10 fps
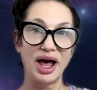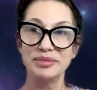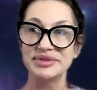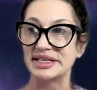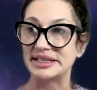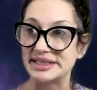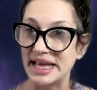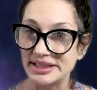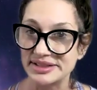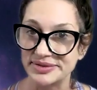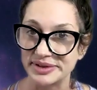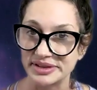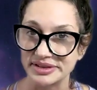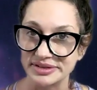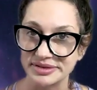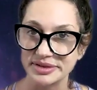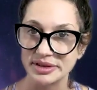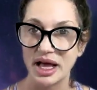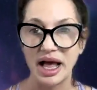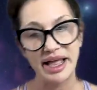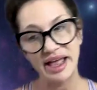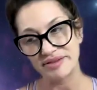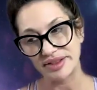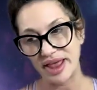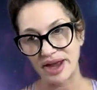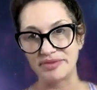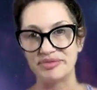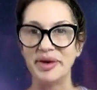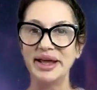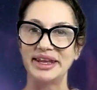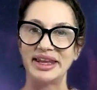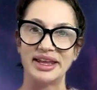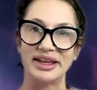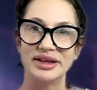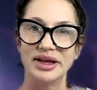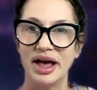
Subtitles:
I'm successful. I have a lot of money.